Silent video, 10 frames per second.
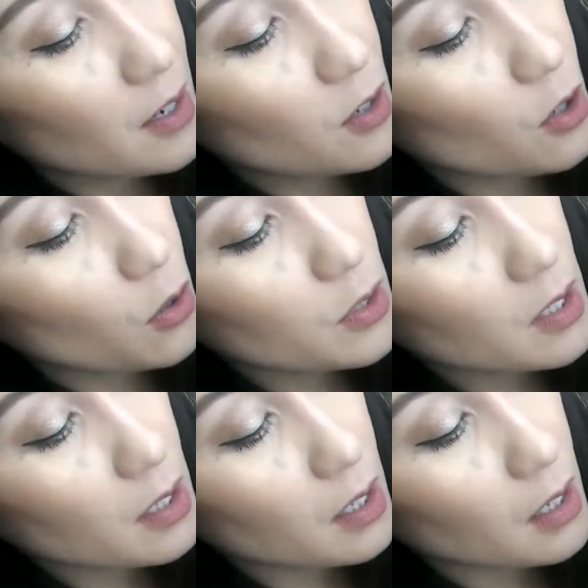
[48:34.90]
go to
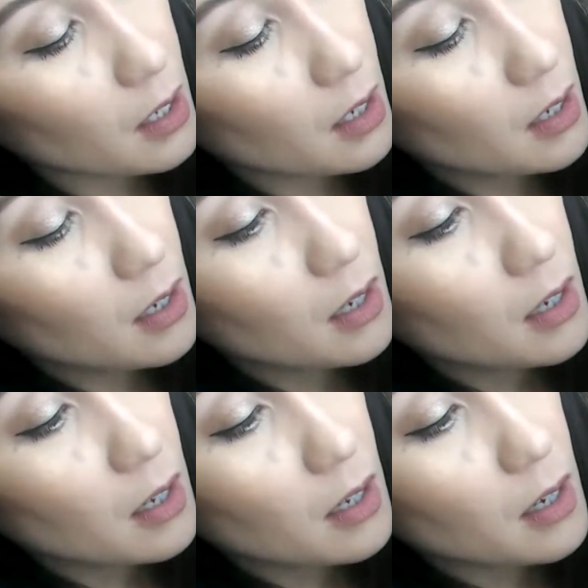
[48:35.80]
the key
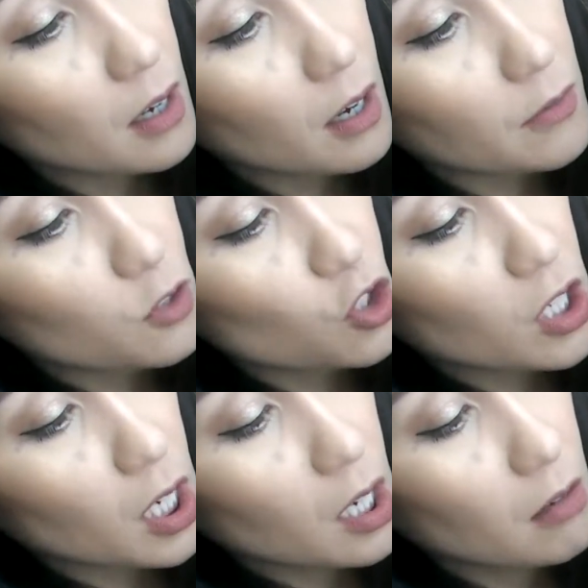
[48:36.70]
of
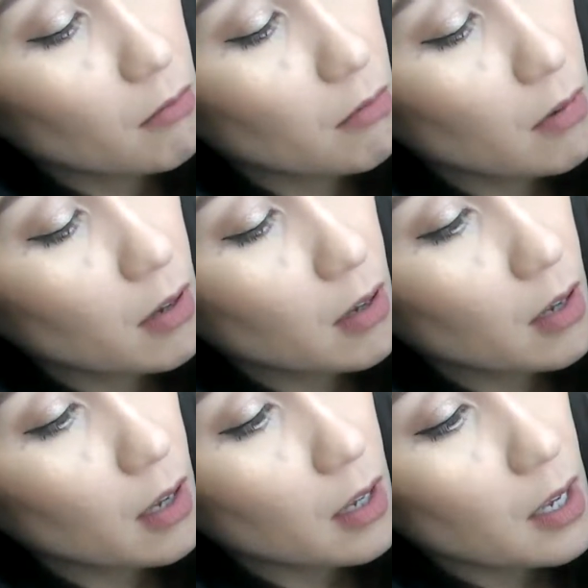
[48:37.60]
G,
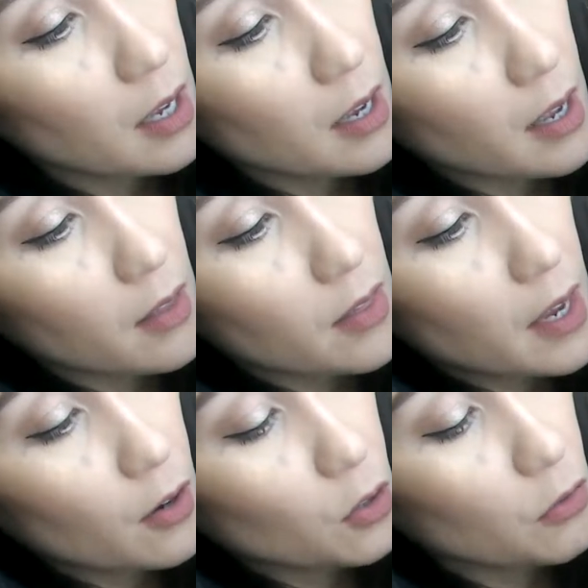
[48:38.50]
and
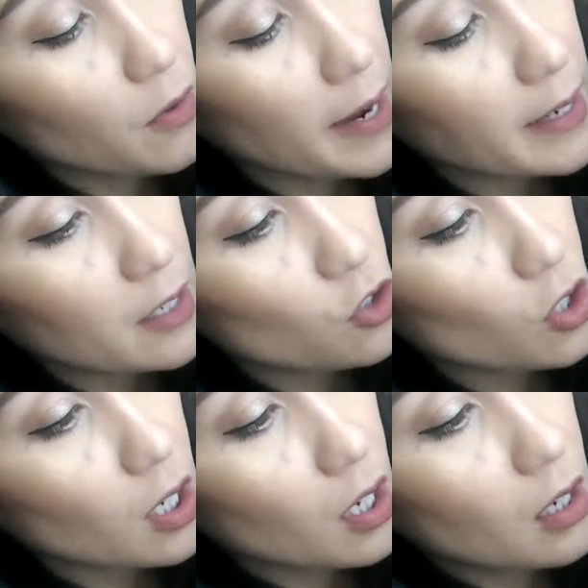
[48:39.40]
there you'll find a
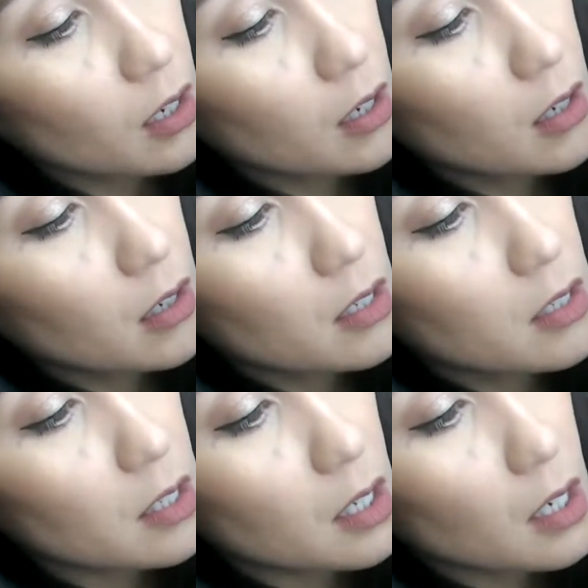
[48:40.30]
G,
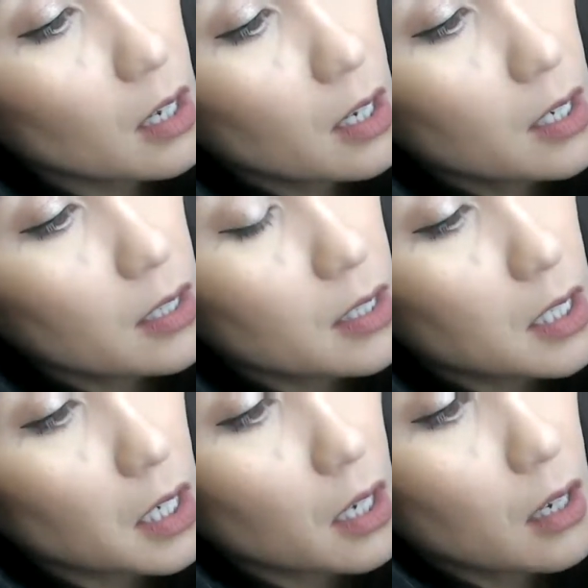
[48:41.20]
C,
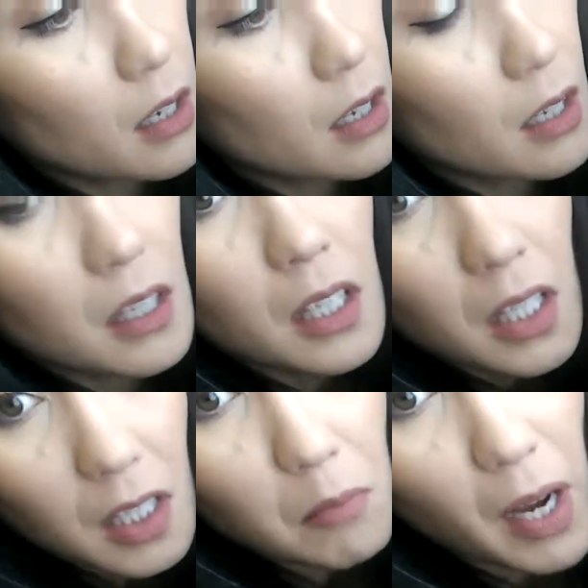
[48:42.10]
D,
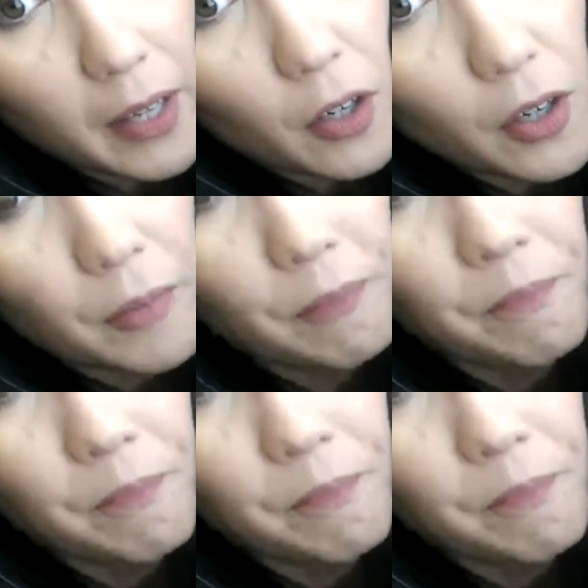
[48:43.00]
E minor.